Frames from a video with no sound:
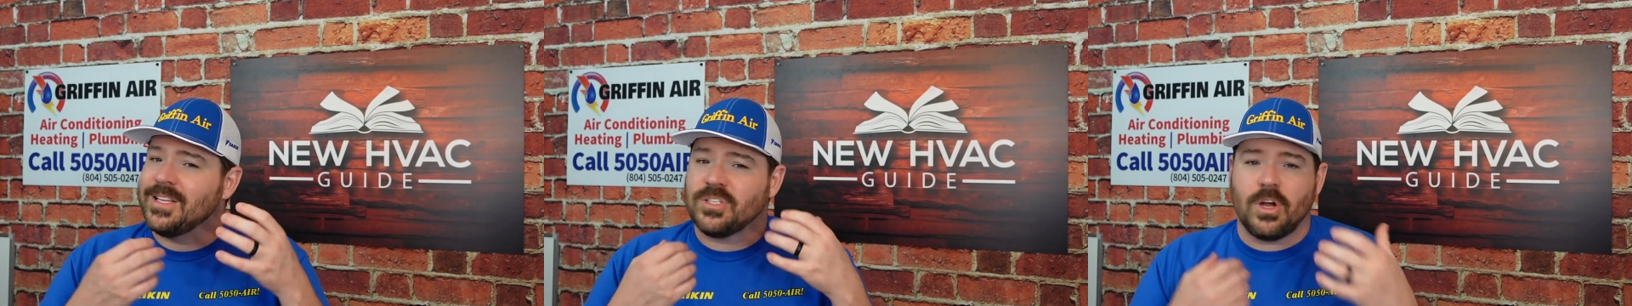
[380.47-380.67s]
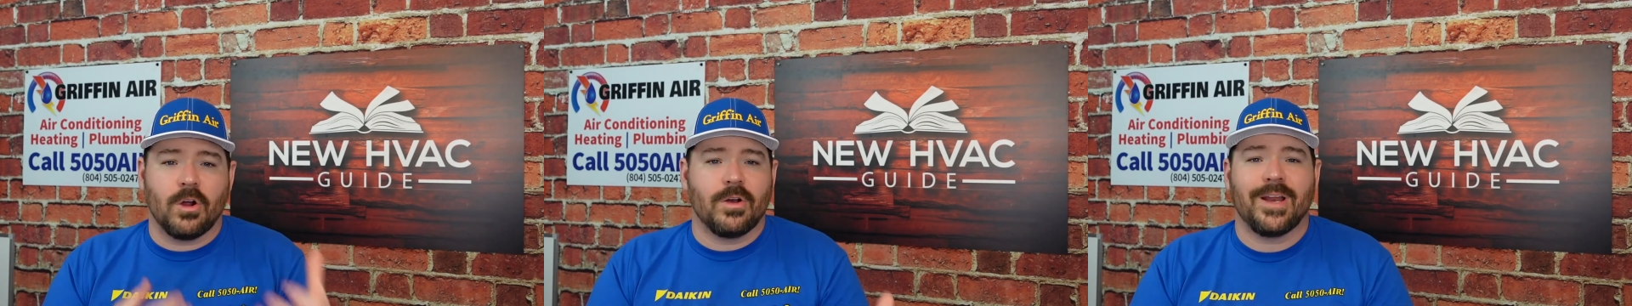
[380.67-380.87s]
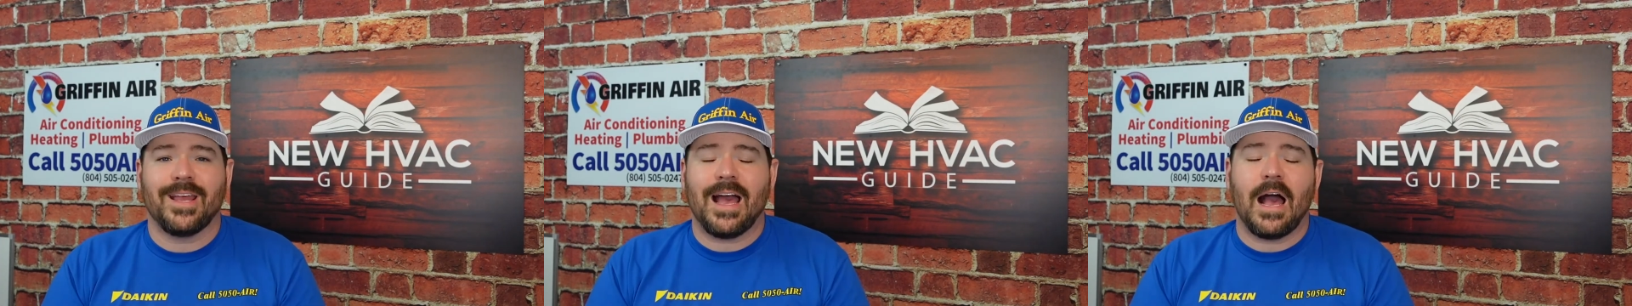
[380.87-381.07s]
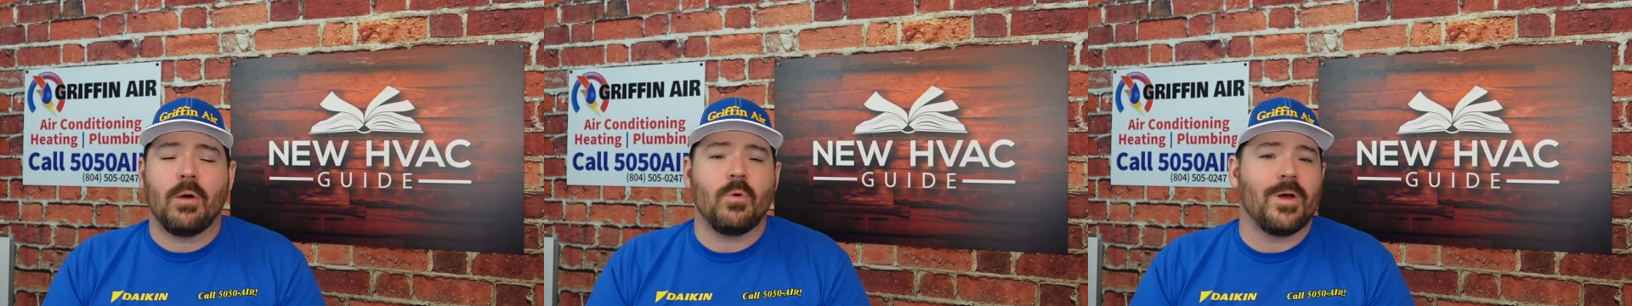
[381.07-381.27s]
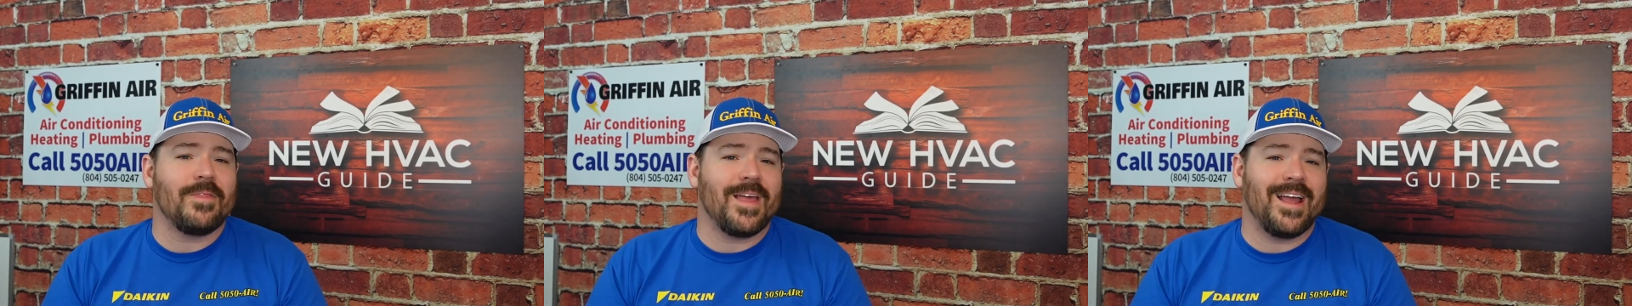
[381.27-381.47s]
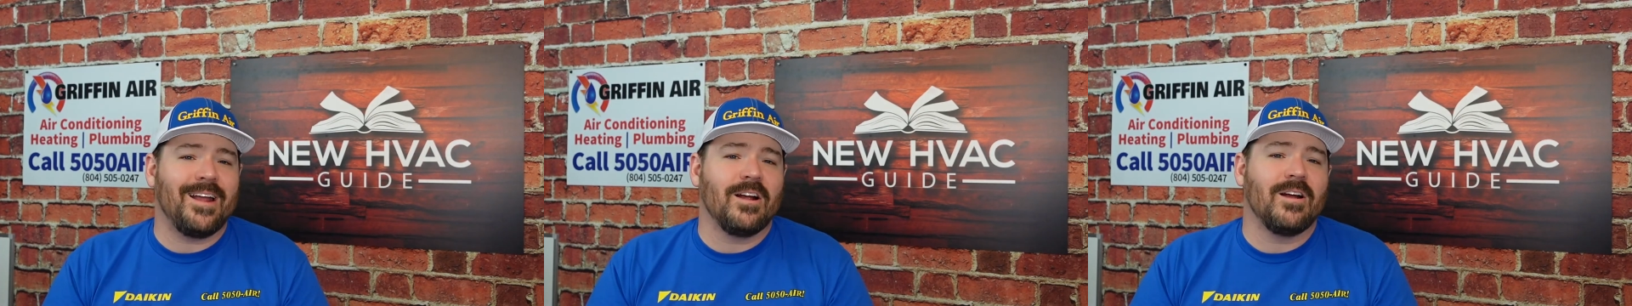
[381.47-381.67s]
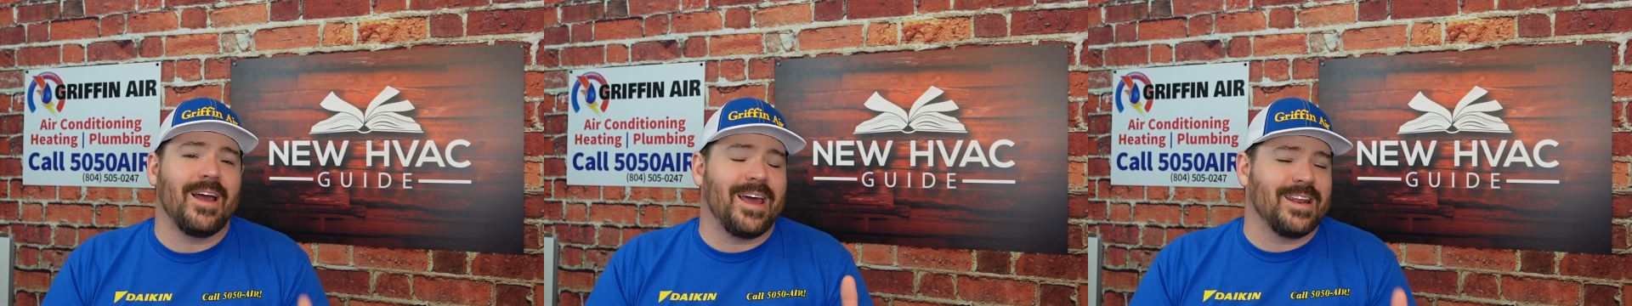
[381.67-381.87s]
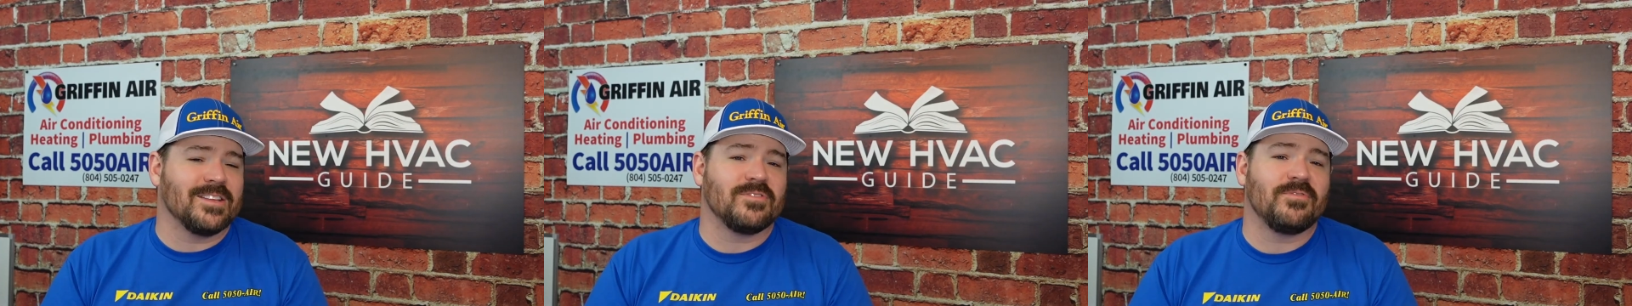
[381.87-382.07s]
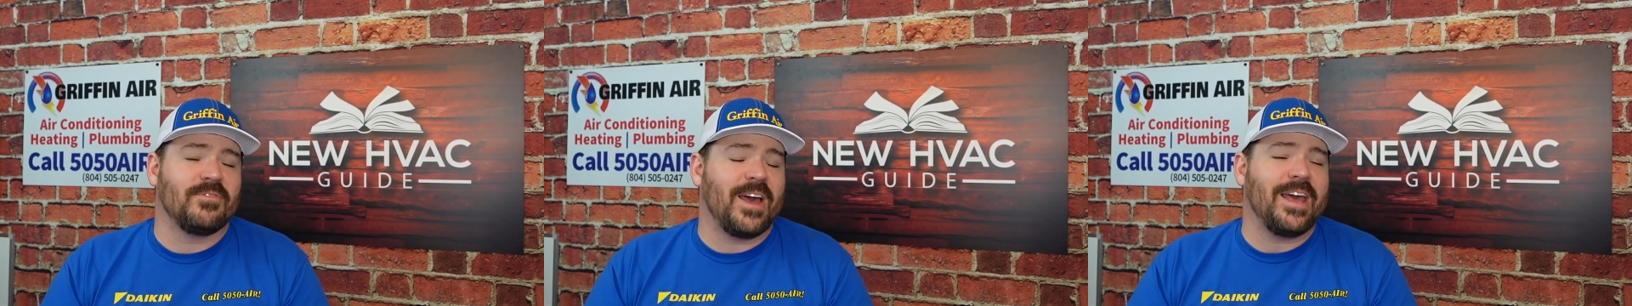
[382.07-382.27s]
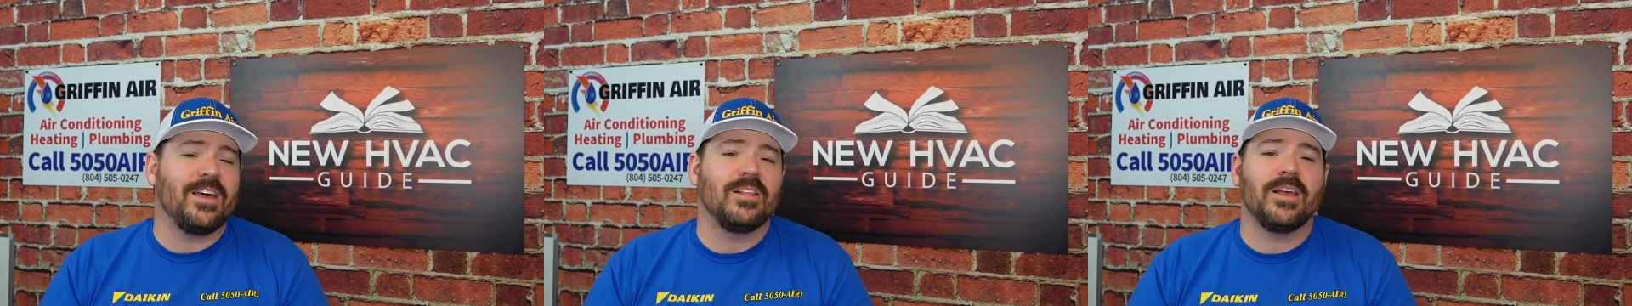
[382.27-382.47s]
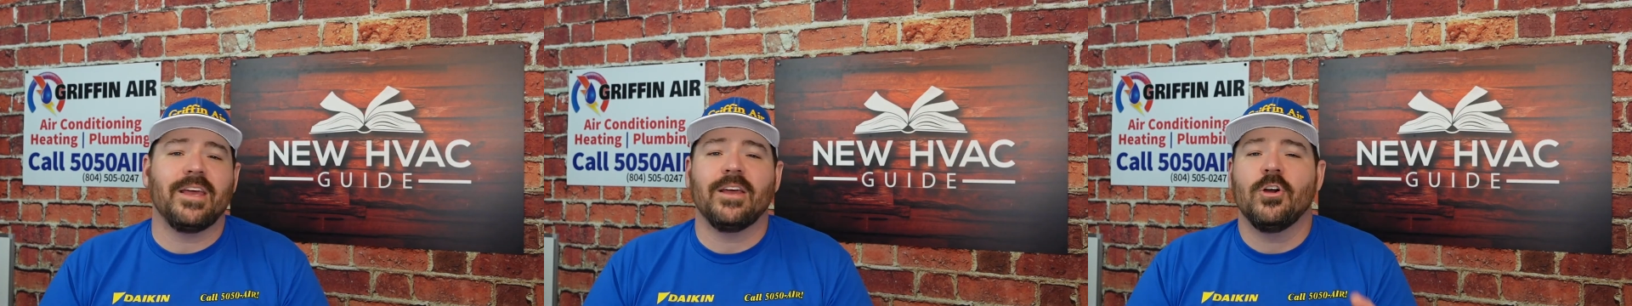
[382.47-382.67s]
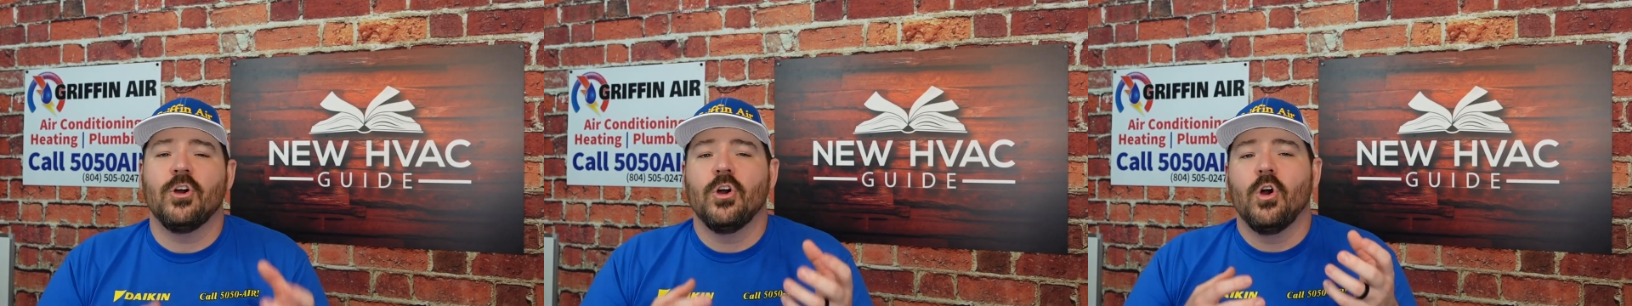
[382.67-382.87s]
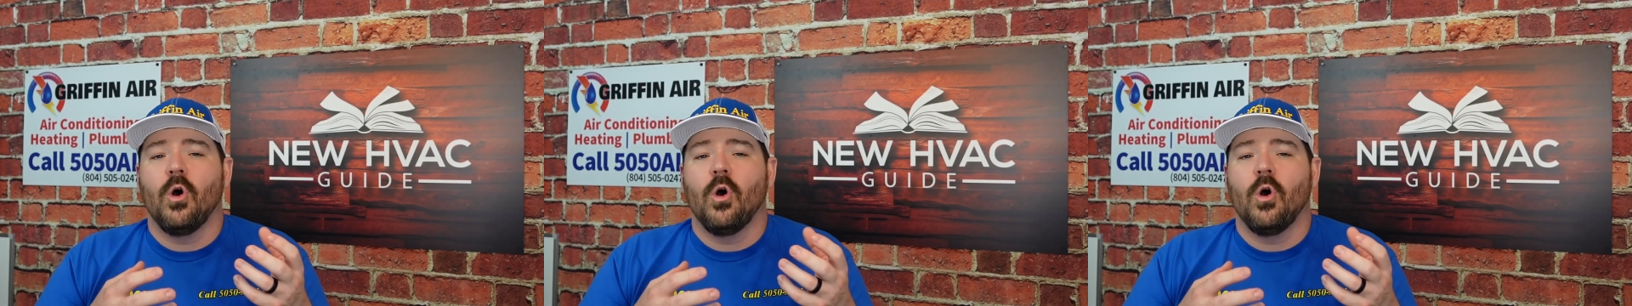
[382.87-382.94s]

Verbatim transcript: it's already got one there and it's failing,